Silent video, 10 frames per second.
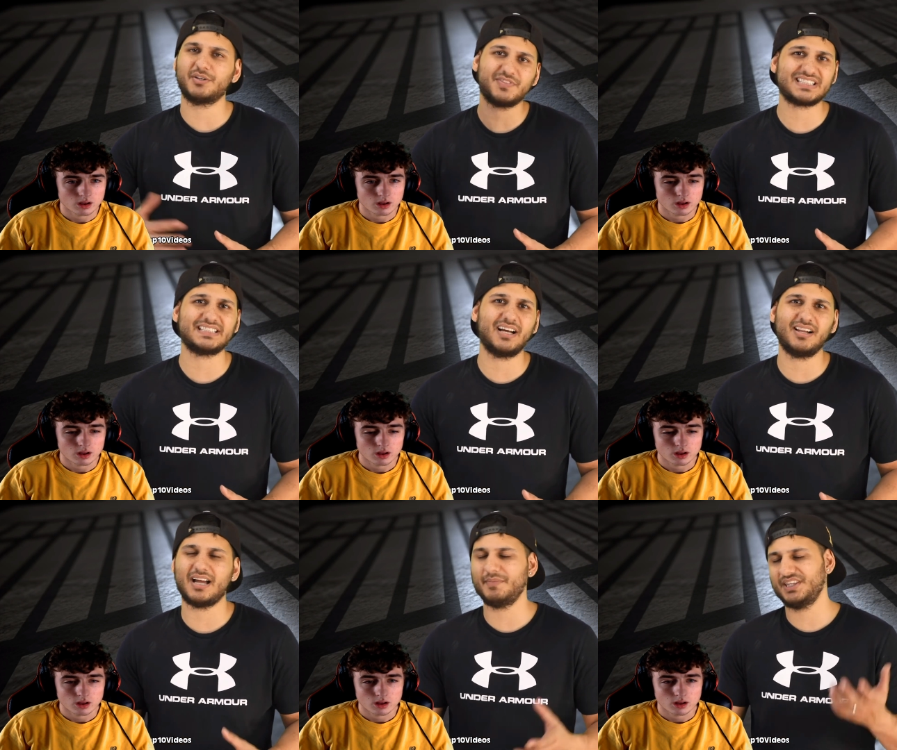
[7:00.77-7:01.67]
Speaker 1: out of his cell.
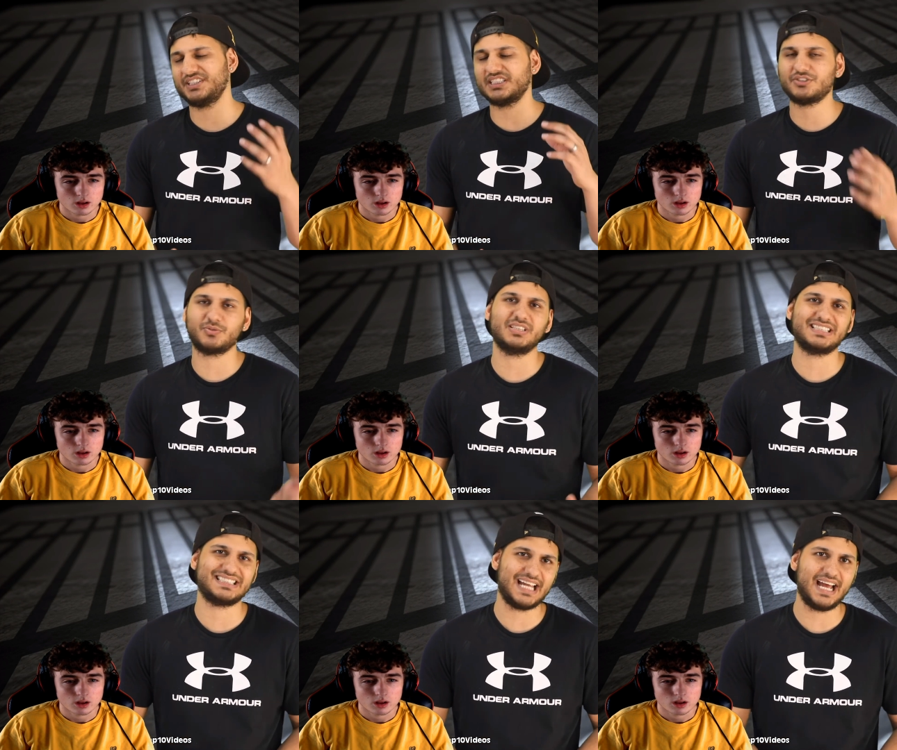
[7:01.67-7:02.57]
I mean, this is really
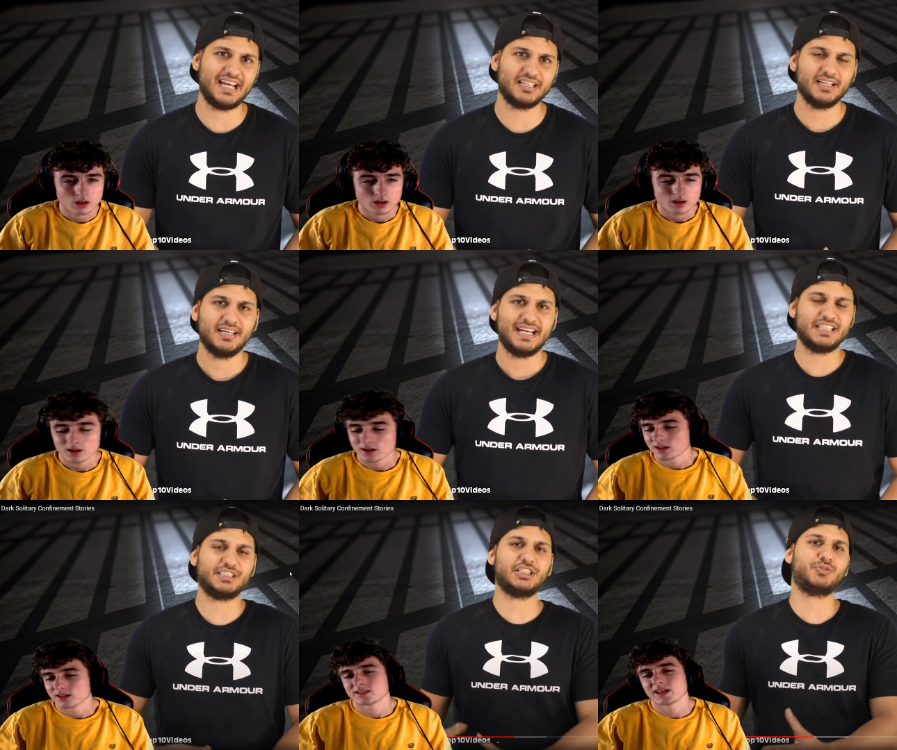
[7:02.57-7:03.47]
sad. It's
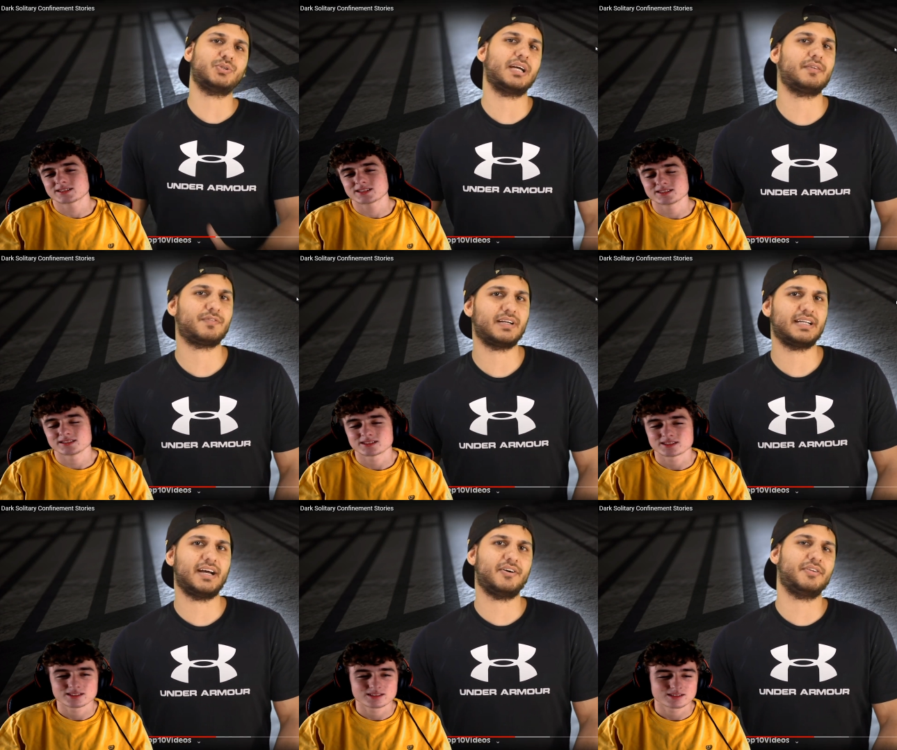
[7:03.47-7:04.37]
That's your life right
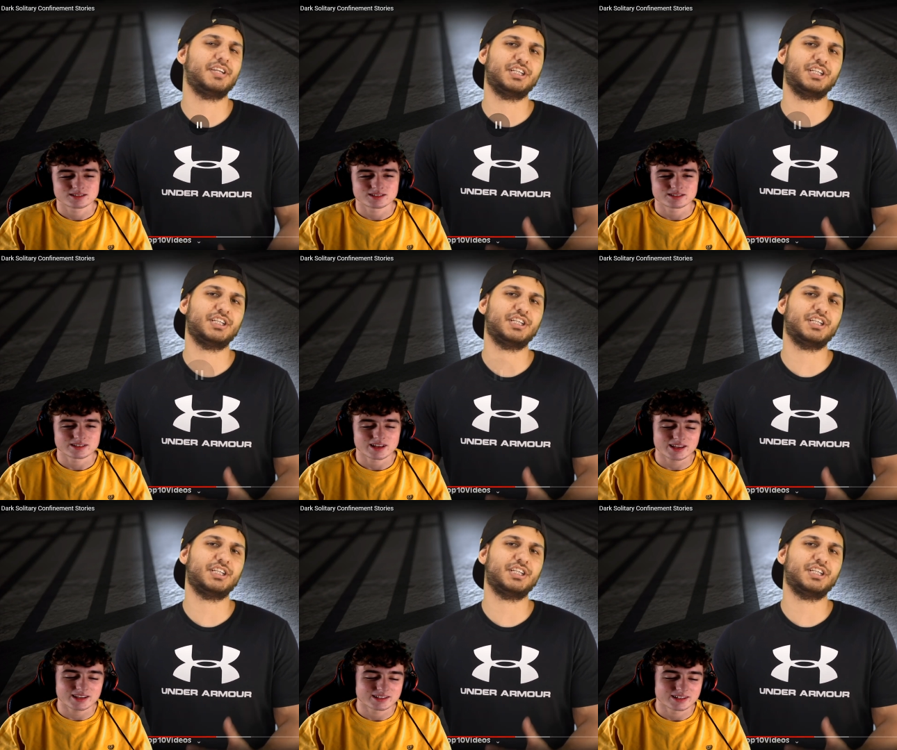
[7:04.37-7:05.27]
now.
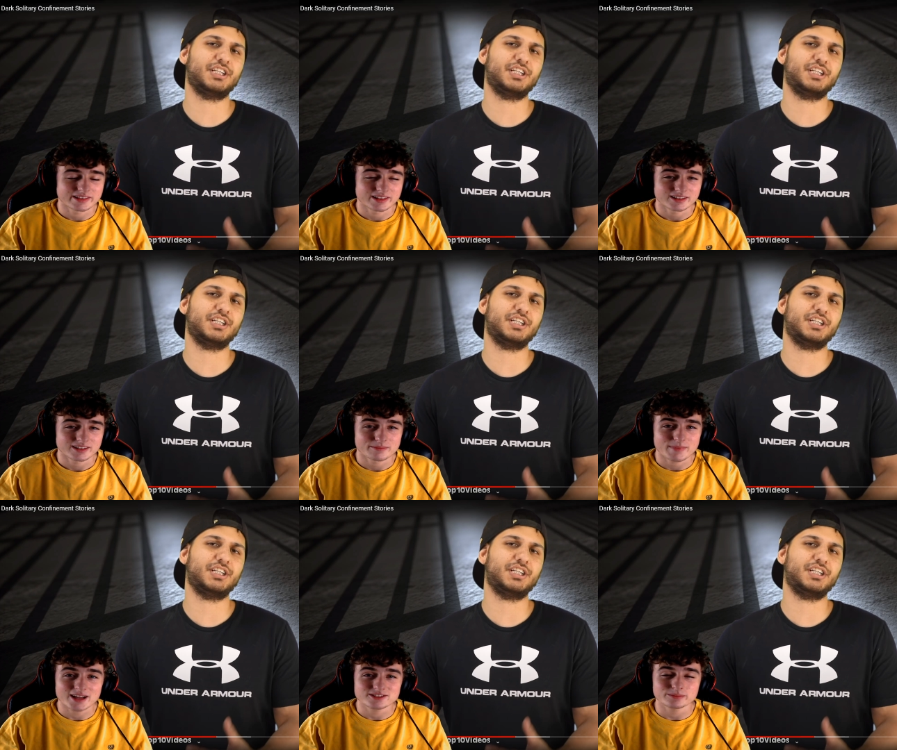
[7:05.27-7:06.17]
Insane.
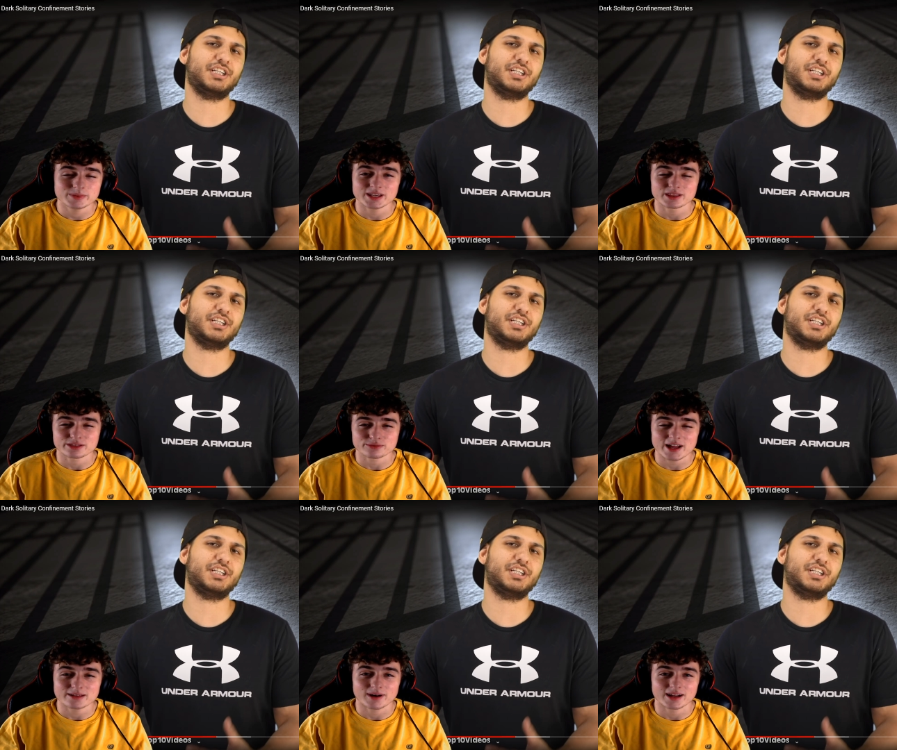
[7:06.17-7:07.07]
Speaker 2: Imagine being threatened
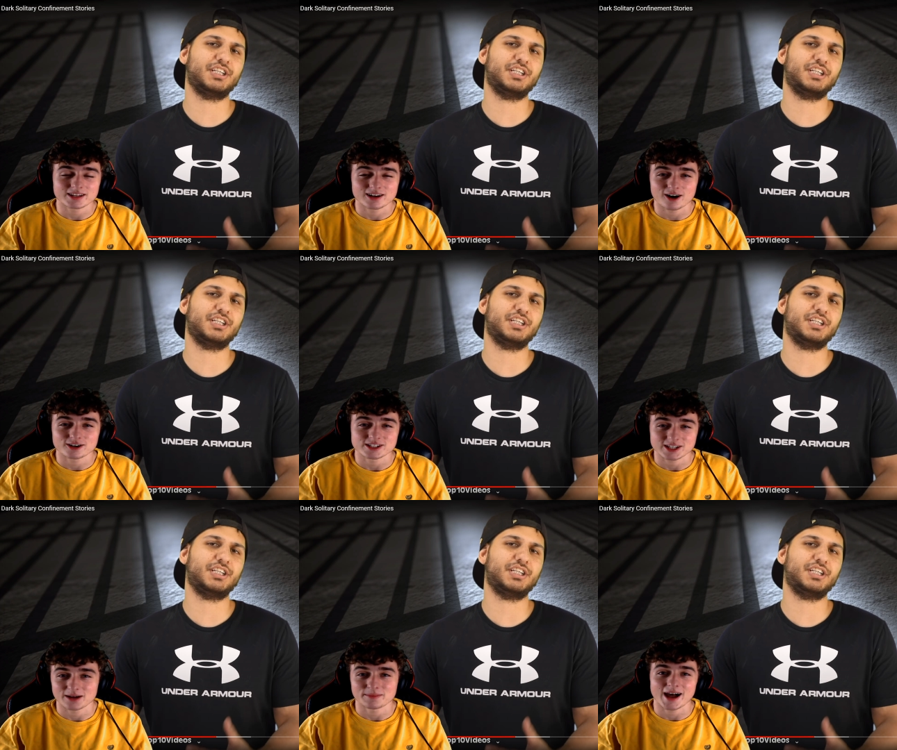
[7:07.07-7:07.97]
by the guards to come
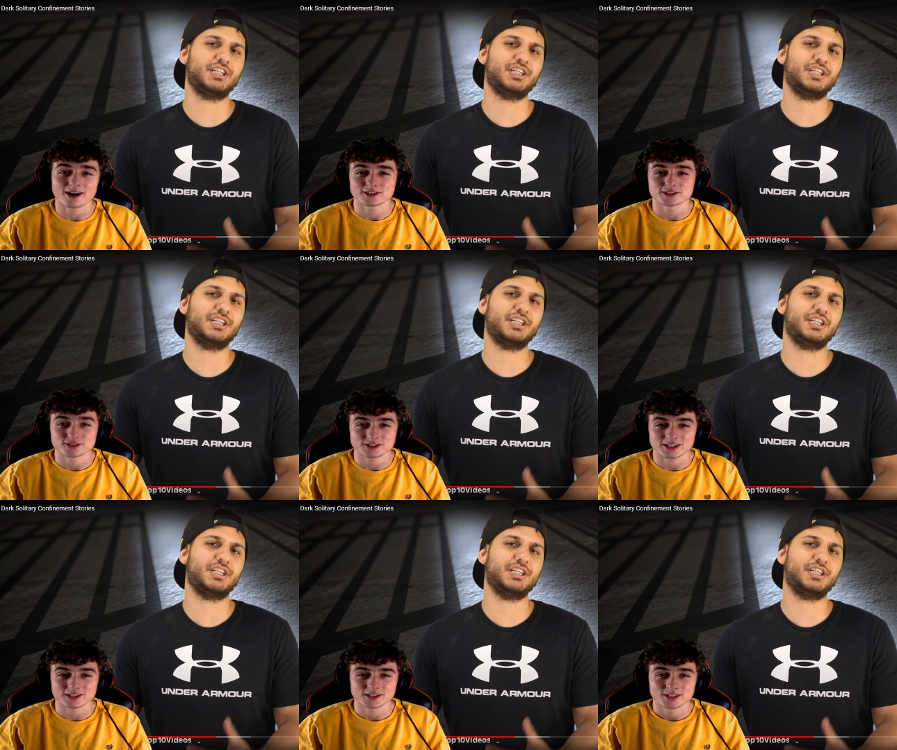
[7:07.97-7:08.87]
out of your cell.
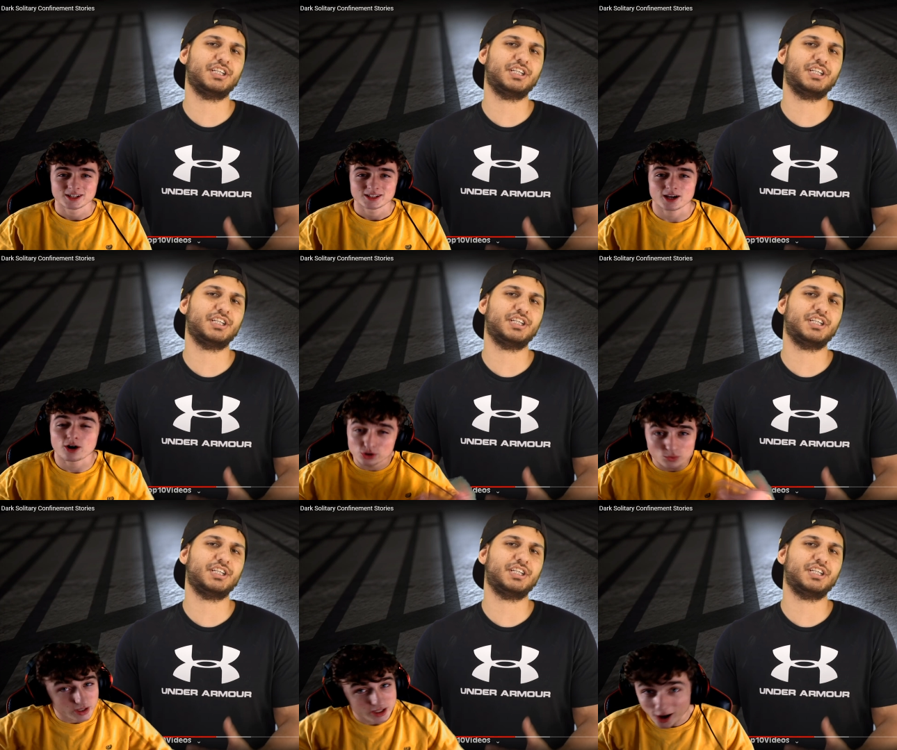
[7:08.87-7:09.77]
Like, oh, you want to
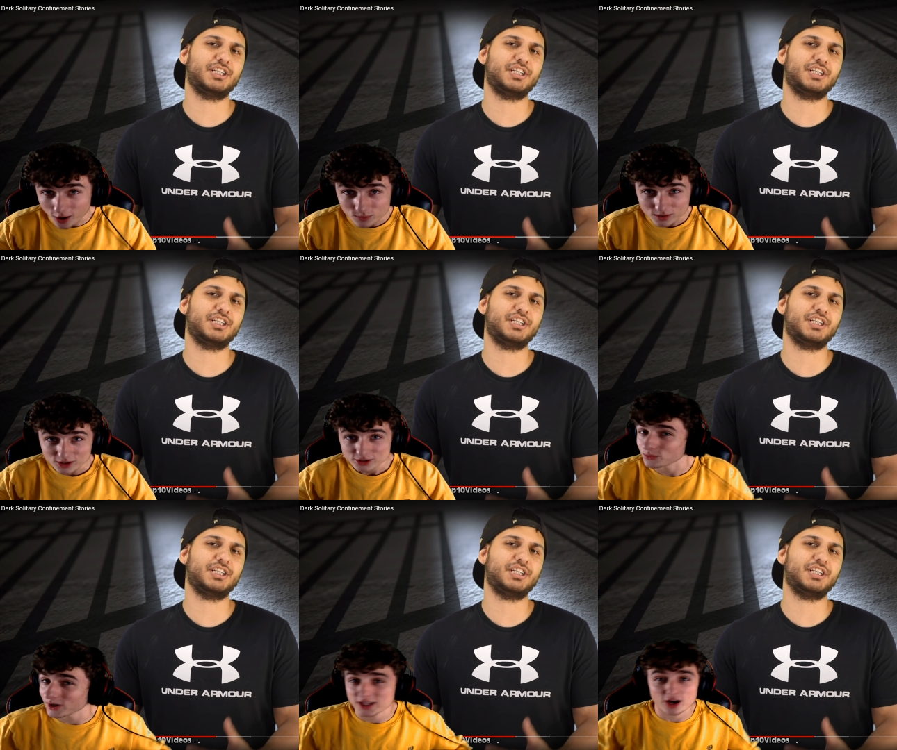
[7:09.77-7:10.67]
go? You want to
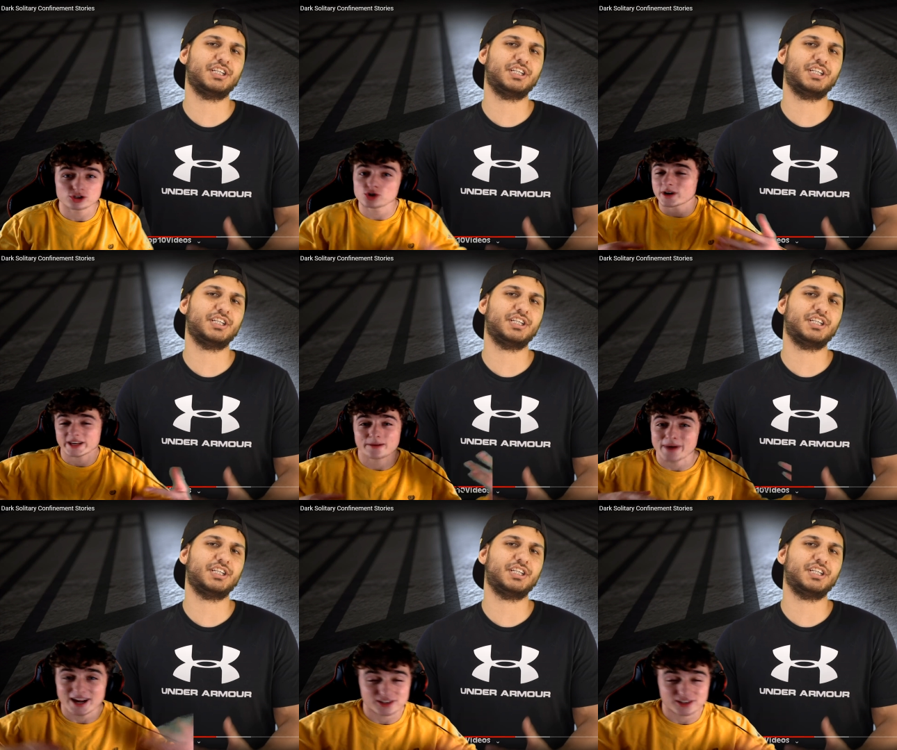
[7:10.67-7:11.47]
go? Do you want to come out of your